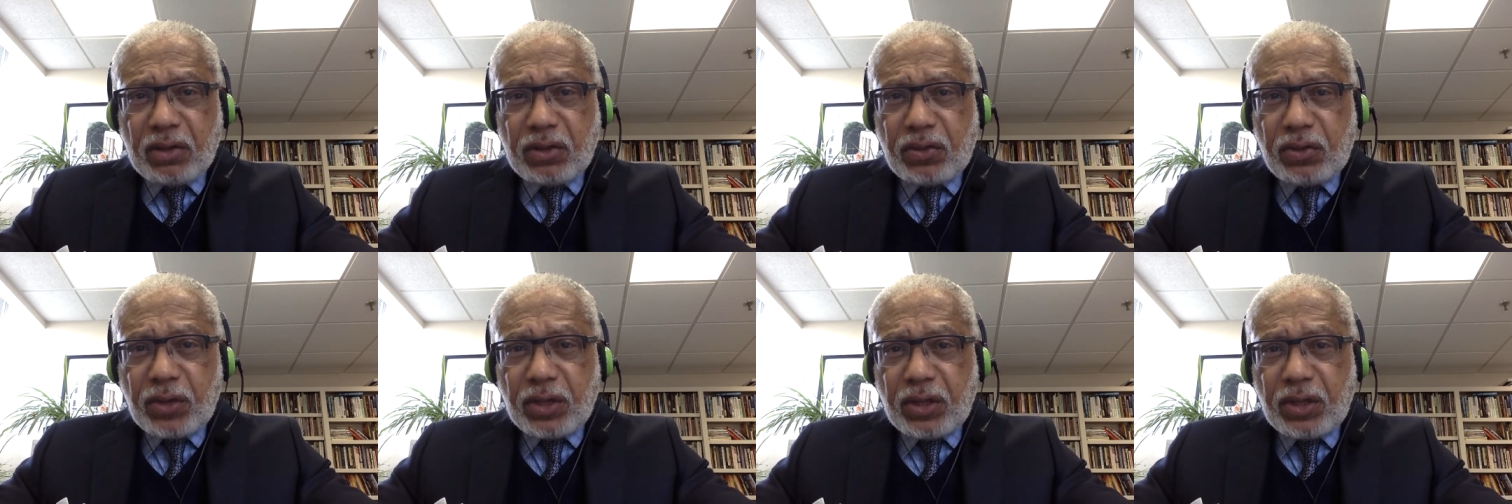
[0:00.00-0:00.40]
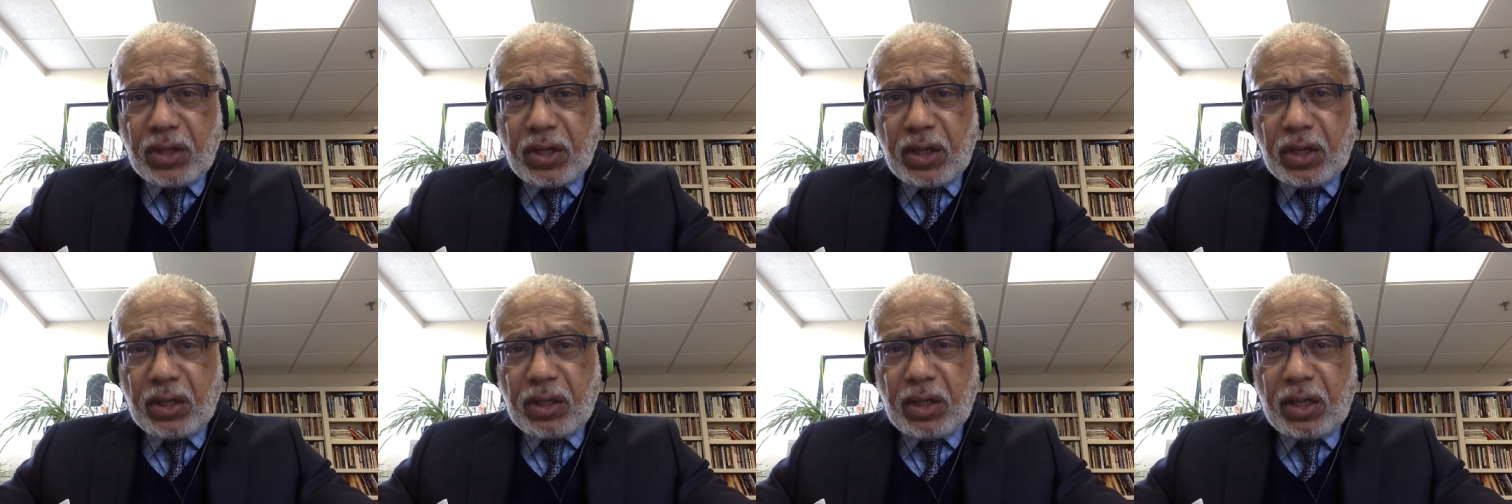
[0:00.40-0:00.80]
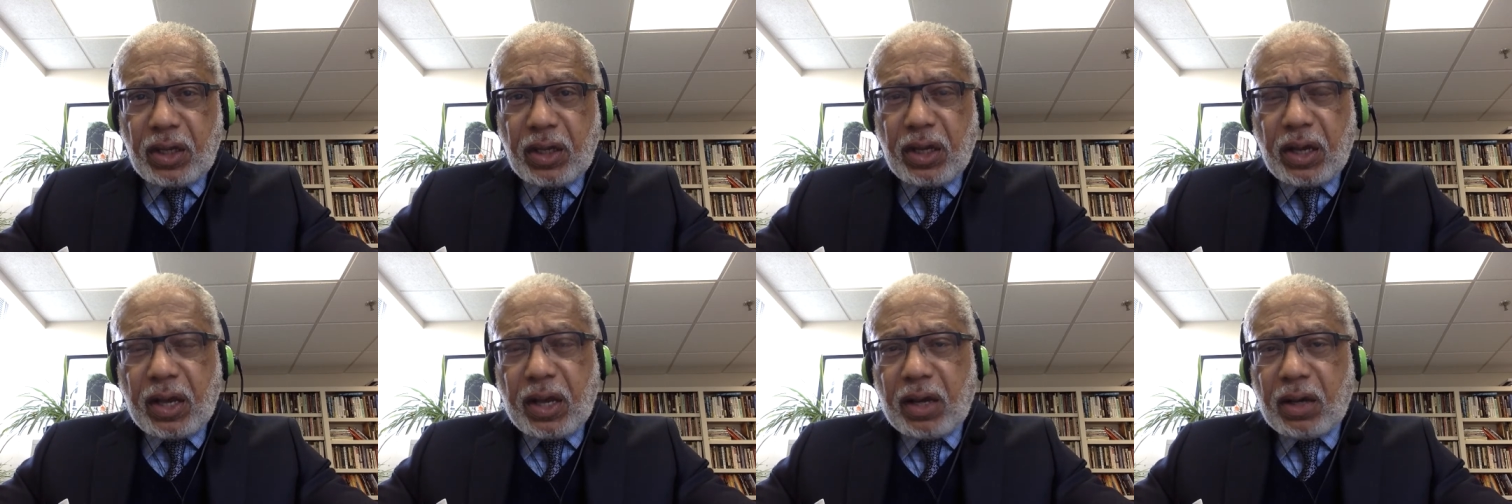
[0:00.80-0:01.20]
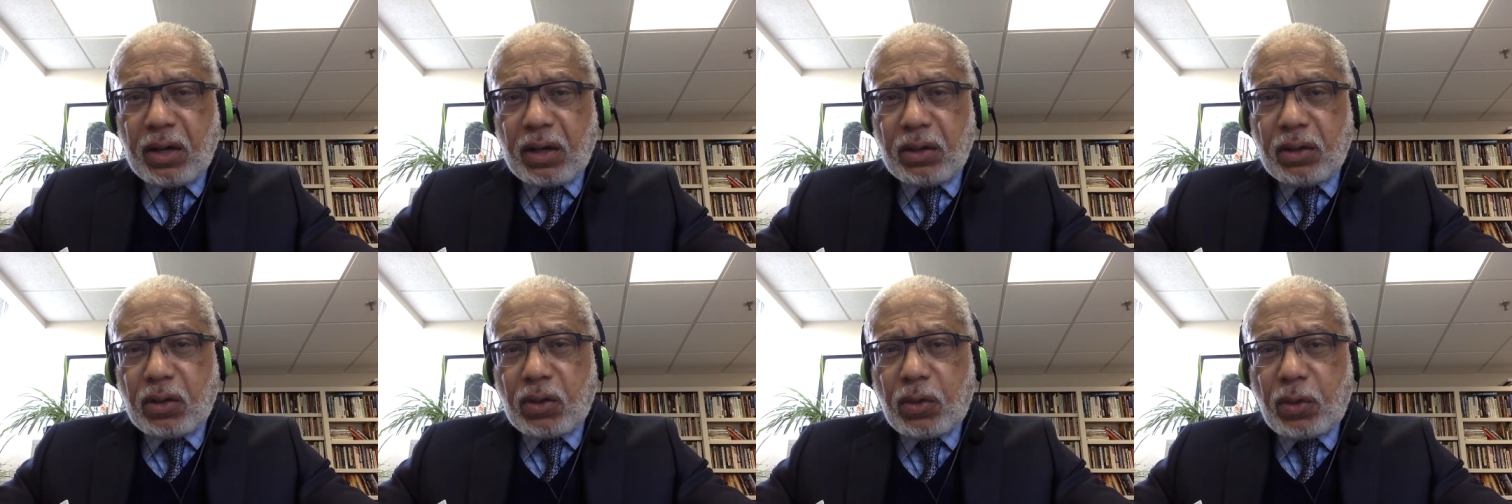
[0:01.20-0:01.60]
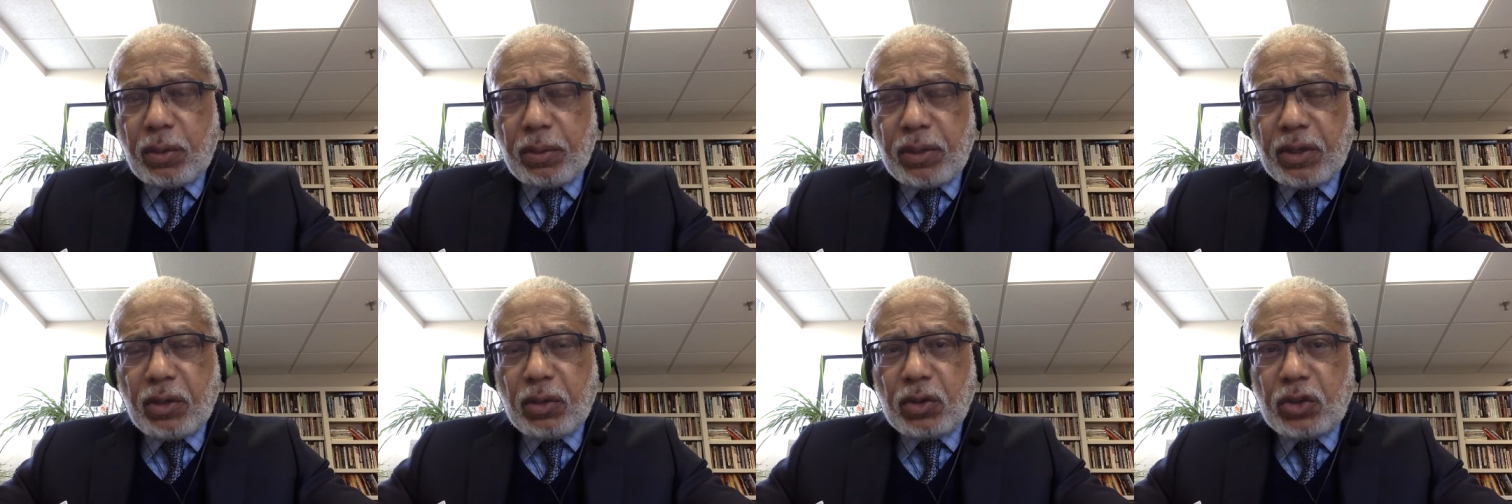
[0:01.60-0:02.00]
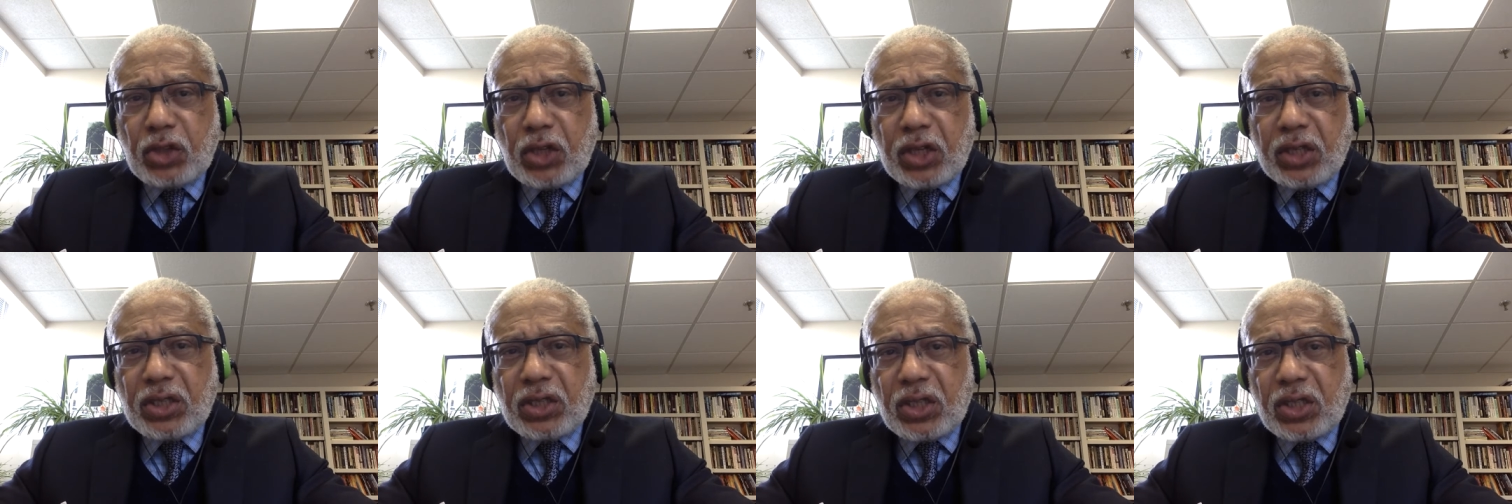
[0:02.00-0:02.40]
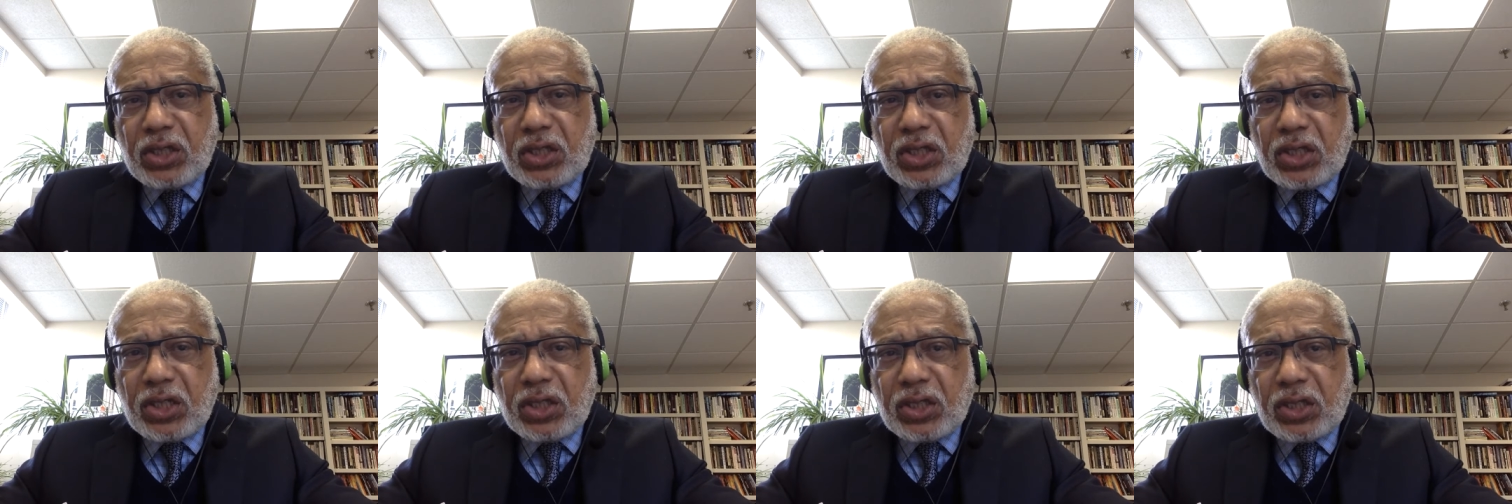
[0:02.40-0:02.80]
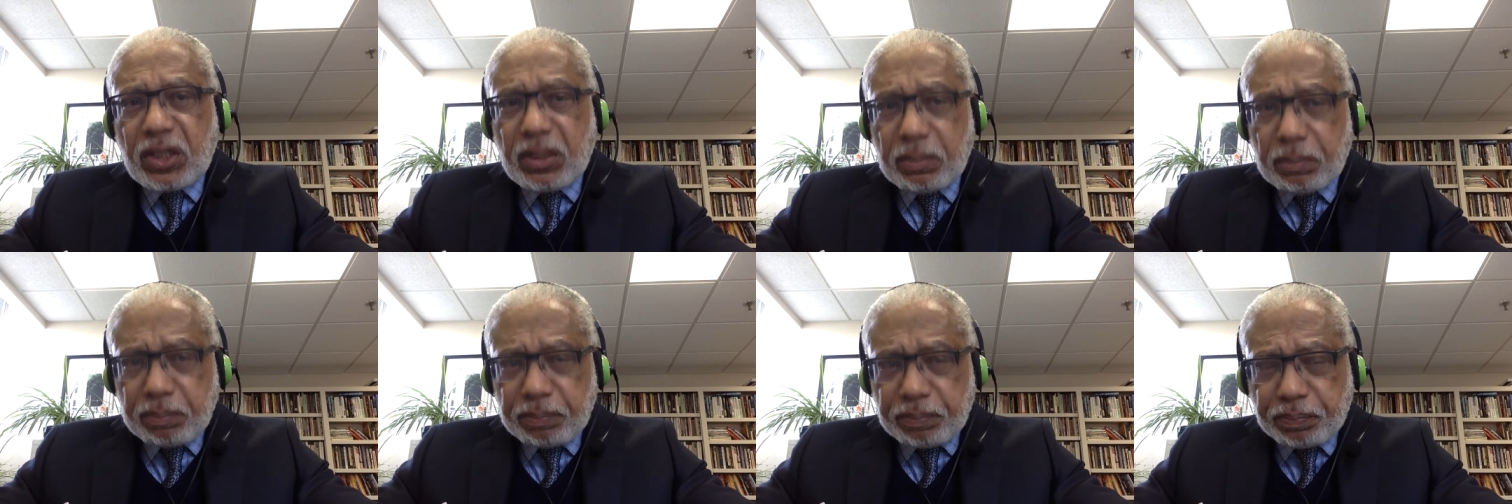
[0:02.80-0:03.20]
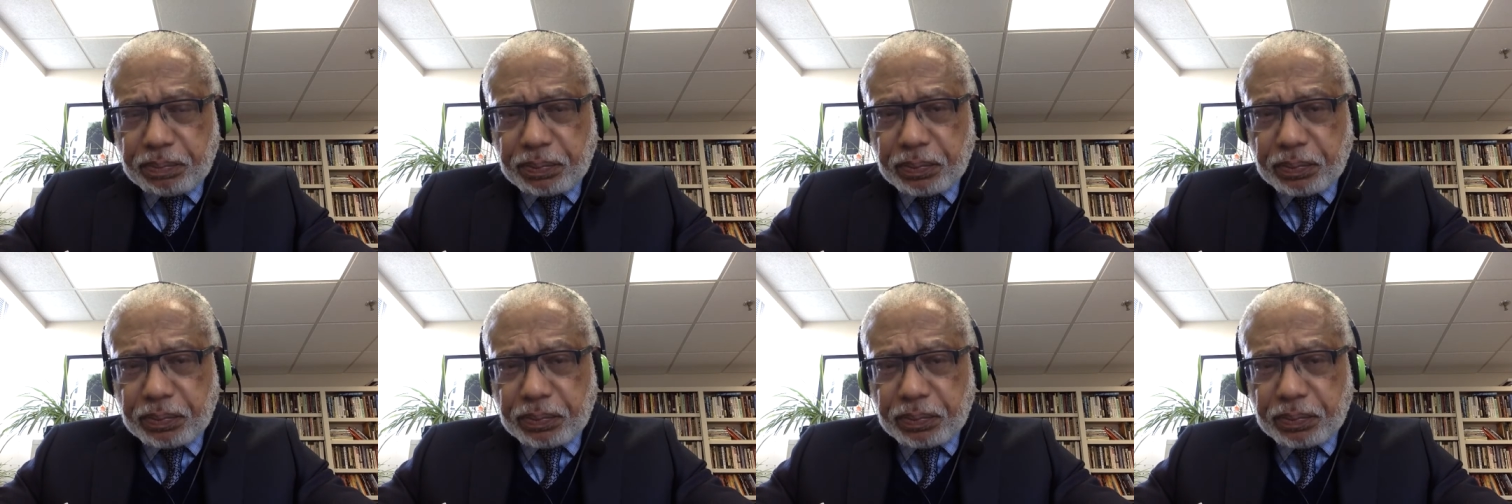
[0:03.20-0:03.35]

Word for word: strengthening our criminal justice system,